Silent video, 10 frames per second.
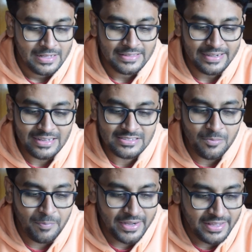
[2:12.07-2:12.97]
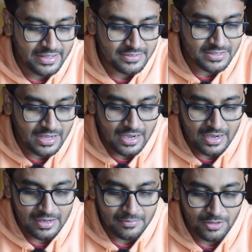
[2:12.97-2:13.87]
The next company is,
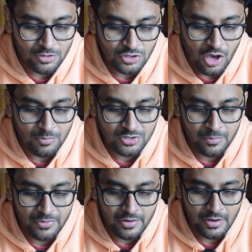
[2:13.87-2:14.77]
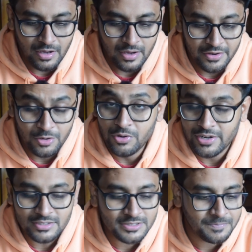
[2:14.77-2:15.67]
uh, you know, Thomson uh,
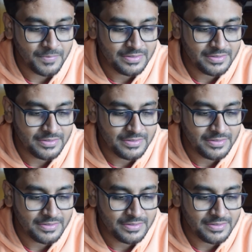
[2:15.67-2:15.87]
Reuters.